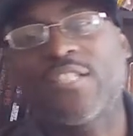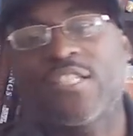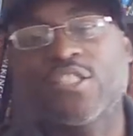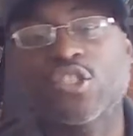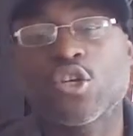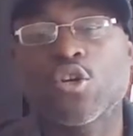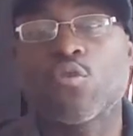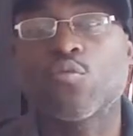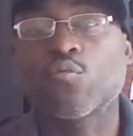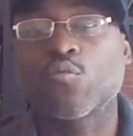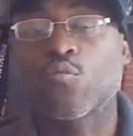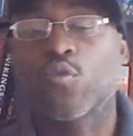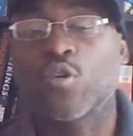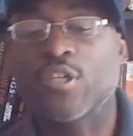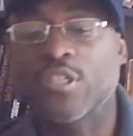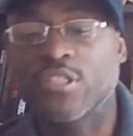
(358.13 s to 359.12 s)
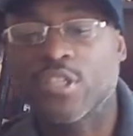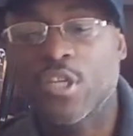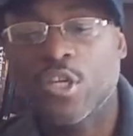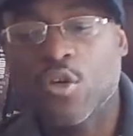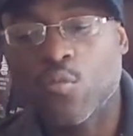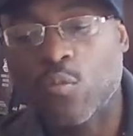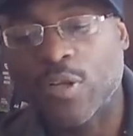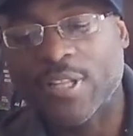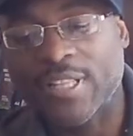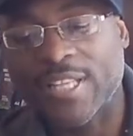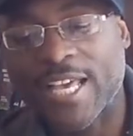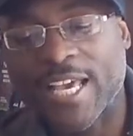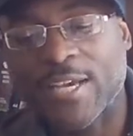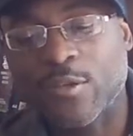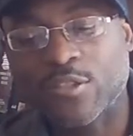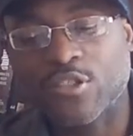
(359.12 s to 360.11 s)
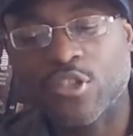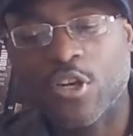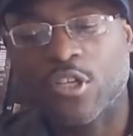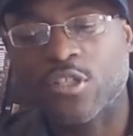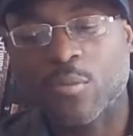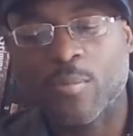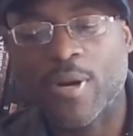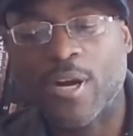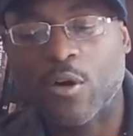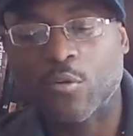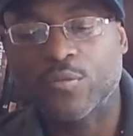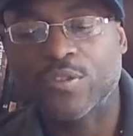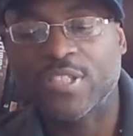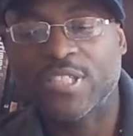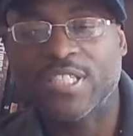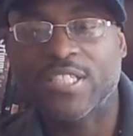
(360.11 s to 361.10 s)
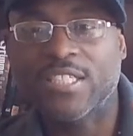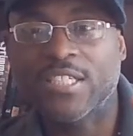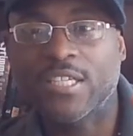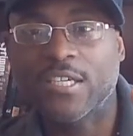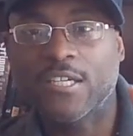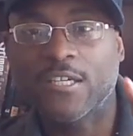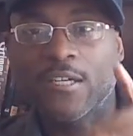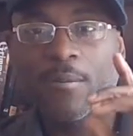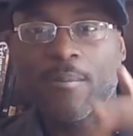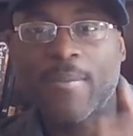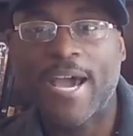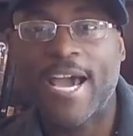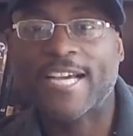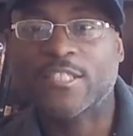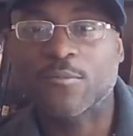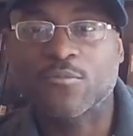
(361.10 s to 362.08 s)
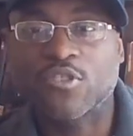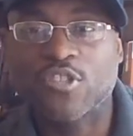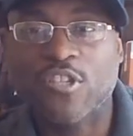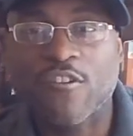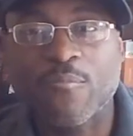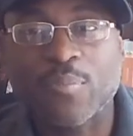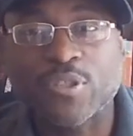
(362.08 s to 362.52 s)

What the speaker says: touch on was when they talked about the maxims of